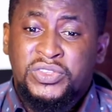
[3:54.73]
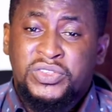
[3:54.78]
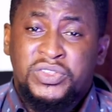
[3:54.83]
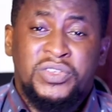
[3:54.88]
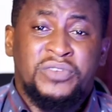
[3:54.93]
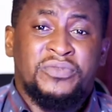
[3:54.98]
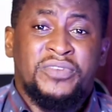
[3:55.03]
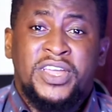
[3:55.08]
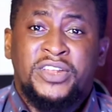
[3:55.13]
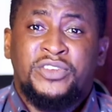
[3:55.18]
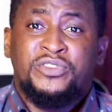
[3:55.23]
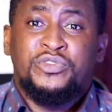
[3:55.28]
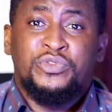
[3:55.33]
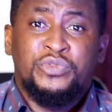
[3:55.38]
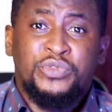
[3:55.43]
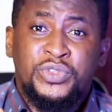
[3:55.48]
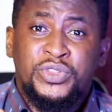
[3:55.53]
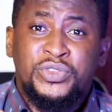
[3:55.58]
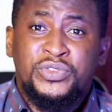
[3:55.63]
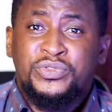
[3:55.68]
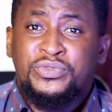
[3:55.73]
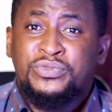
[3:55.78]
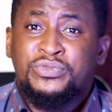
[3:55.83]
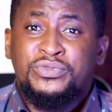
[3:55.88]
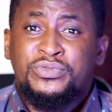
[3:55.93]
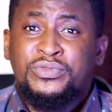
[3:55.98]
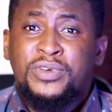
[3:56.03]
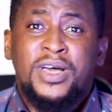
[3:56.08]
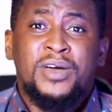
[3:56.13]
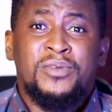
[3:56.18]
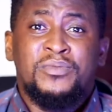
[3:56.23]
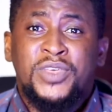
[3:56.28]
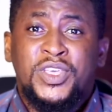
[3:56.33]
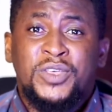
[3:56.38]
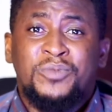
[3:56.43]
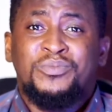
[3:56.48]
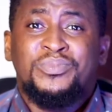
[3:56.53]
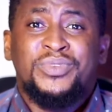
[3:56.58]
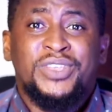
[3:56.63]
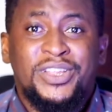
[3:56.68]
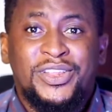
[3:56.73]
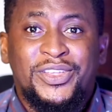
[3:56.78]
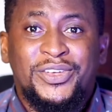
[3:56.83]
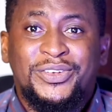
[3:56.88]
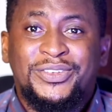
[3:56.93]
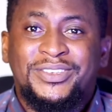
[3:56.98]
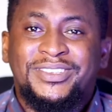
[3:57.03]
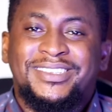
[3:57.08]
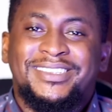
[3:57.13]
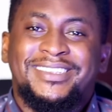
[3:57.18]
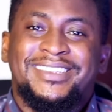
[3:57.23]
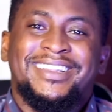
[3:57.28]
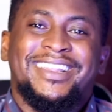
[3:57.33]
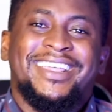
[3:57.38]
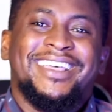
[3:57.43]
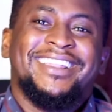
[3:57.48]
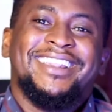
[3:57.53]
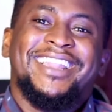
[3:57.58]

So if I do it too, I'll make billions.